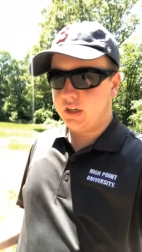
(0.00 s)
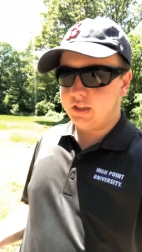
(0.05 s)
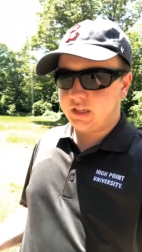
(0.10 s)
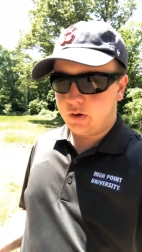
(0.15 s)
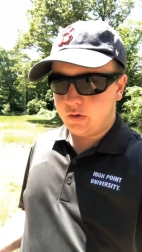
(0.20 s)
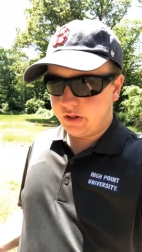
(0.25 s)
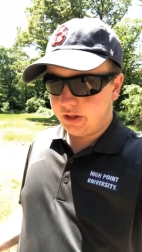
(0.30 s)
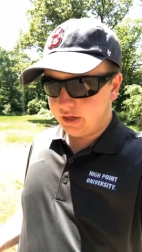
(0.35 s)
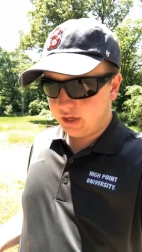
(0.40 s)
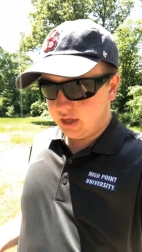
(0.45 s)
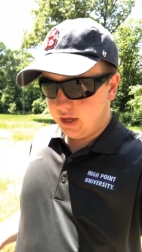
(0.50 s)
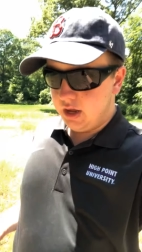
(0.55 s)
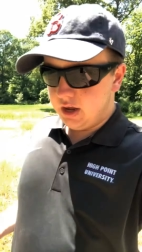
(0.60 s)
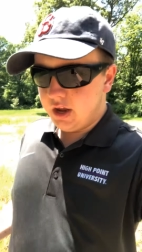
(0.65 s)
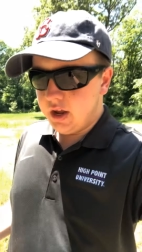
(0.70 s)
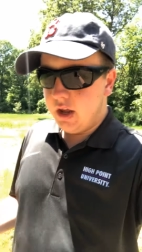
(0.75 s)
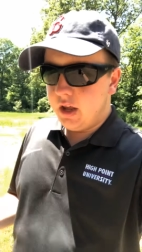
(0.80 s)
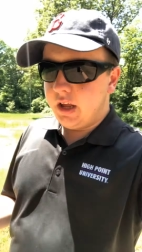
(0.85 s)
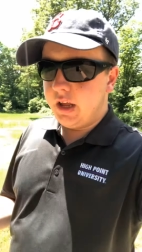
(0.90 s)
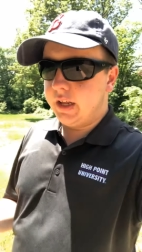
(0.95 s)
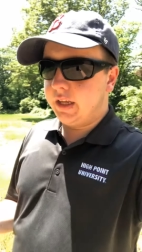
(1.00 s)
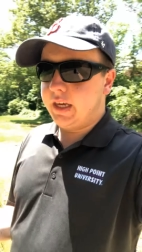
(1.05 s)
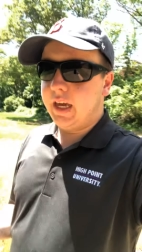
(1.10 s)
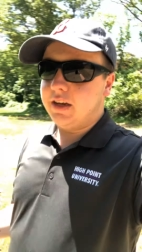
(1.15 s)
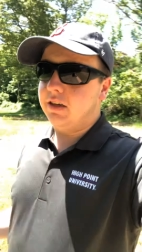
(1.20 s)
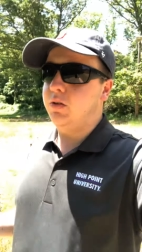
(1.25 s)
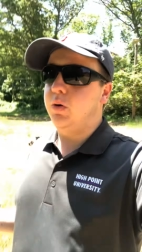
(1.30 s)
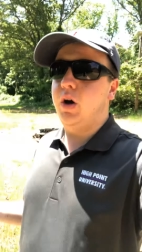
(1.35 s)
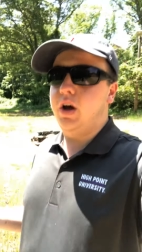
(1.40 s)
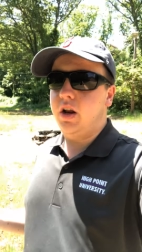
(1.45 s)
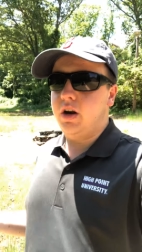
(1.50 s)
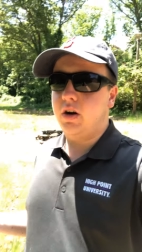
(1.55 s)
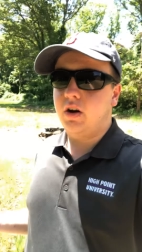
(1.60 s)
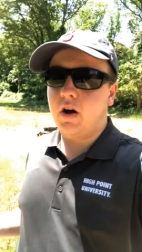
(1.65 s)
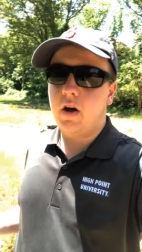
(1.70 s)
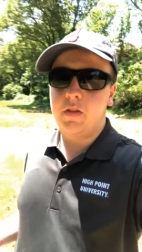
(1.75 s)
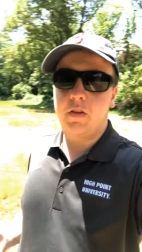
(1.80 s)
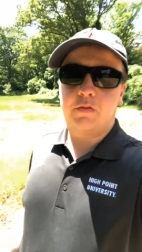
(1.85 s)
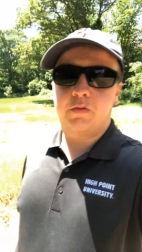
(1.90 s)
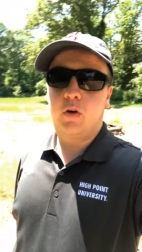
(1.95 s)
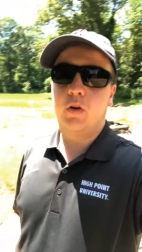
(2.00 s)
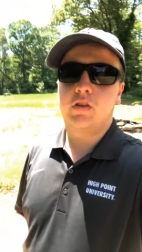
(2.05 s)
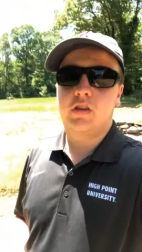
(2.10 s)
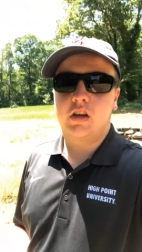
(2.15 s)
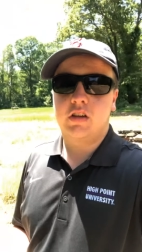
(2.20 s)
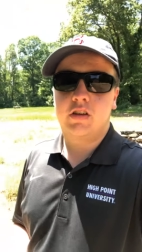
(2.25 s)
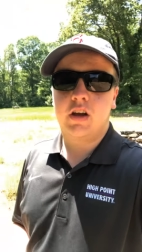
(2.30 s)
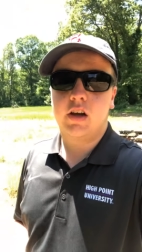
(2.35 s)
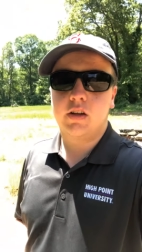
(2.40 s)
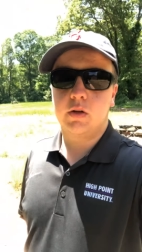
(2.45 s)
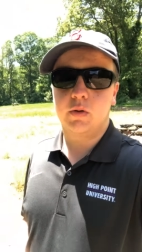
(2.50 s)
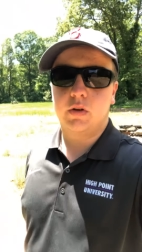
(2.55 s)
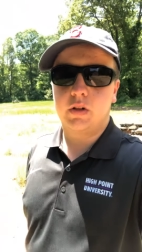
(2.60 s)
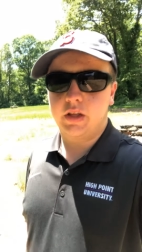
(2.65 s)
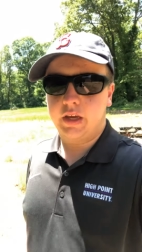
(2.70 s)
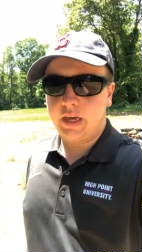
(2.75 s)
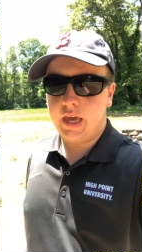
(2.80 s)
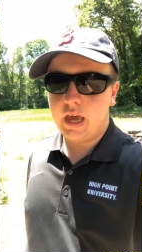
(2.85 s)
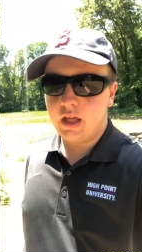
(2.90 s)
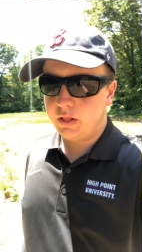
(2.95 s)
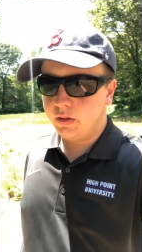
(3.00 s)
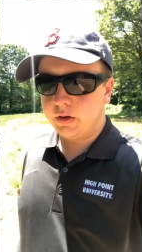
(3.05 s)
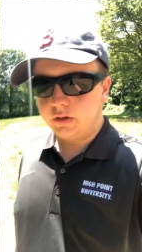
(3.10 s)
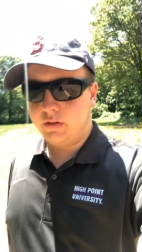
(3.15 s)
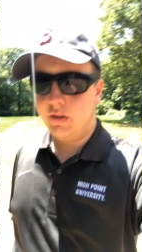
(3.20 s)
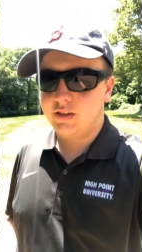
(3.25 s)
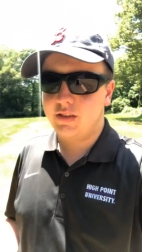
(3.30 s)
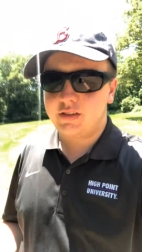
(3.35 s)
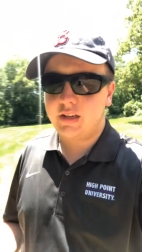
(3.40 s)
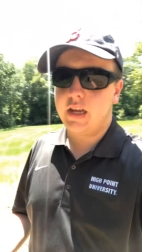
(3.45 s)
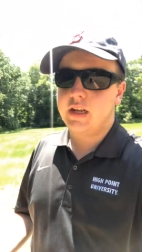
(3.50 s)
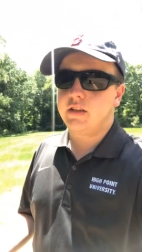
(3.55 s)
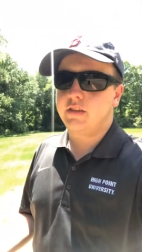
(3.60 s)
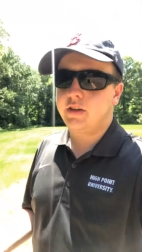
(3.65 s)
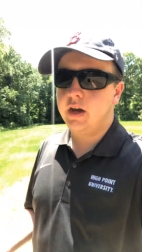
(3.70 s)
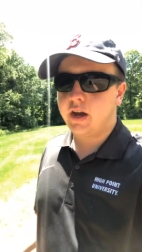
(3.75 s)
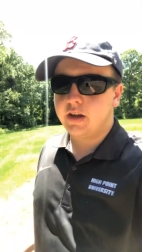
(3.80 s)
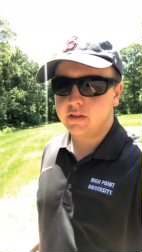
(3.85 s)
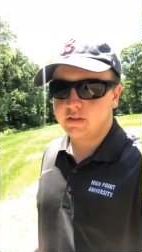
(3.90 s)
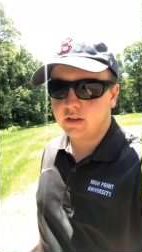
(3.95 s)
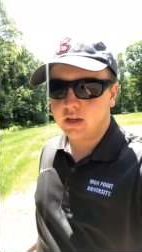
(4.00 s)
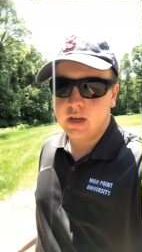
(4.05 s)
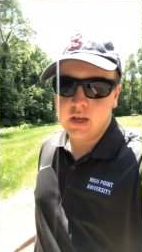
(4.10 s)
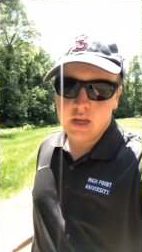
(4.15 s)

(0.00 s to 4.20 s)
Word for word: and they were like and guess what all the folks I talked to were like hey look let's stay in touch